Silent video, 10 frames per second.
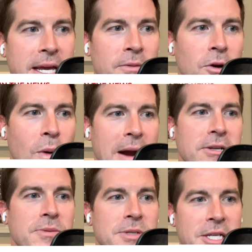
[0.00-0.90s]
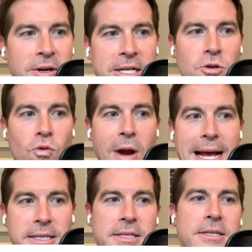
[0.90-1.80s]
it requires some serious
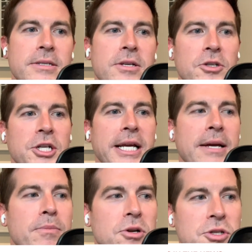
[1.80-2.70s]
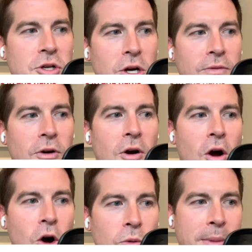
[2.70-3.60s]
rest so she can preserve her
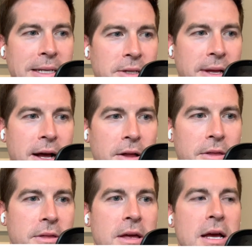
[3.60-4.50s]
own mental health.